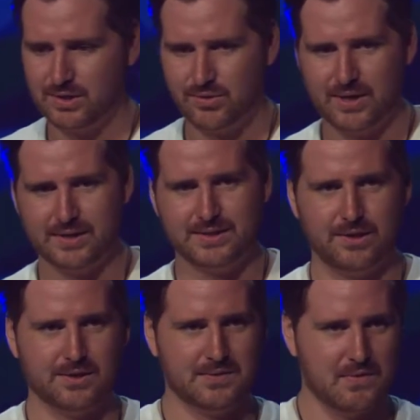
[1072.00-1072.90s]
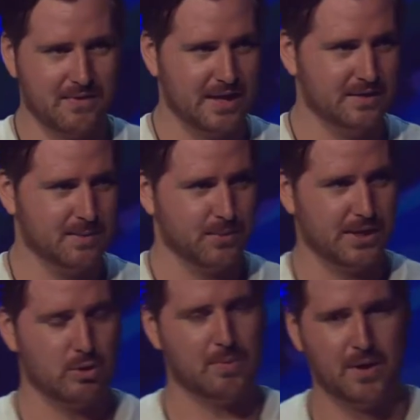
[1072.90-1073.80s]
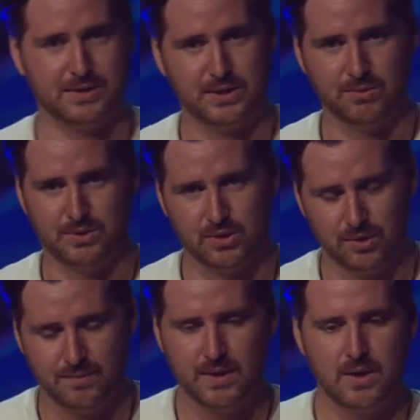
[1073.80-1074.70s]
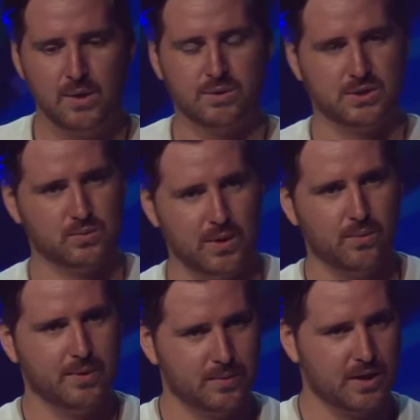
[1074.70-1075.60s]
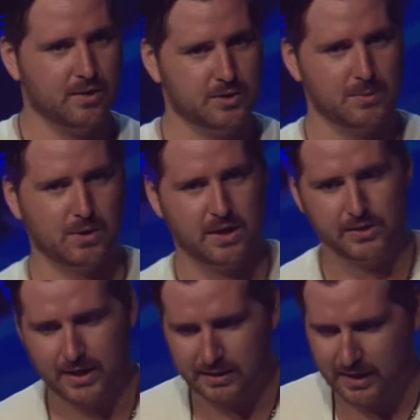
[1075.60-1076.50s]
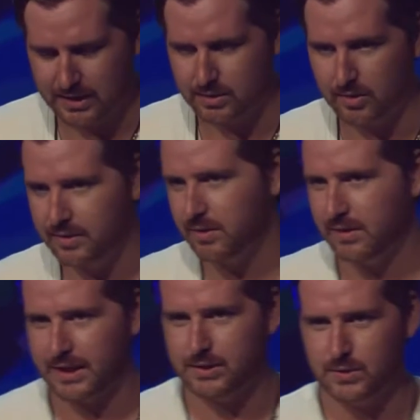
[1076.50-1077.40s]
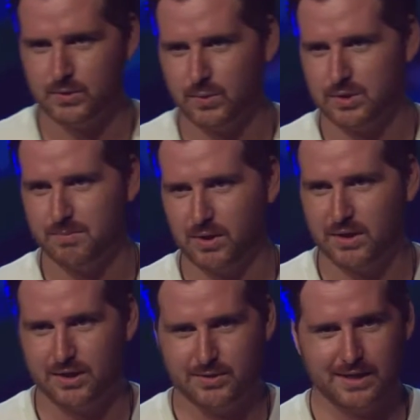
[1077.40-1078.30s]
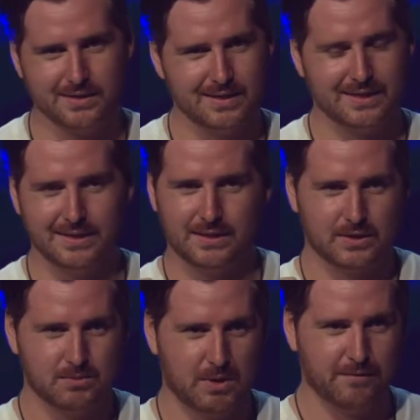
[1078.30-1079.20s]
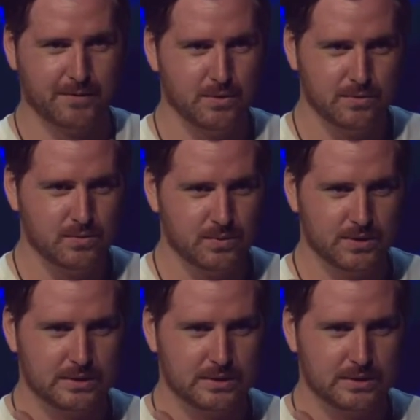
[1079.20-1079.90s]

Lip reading: create a series of events that bring you upon a certain result, which is what we would call a smart contract. I generally don't like to use the word smart contract because I see smartphones,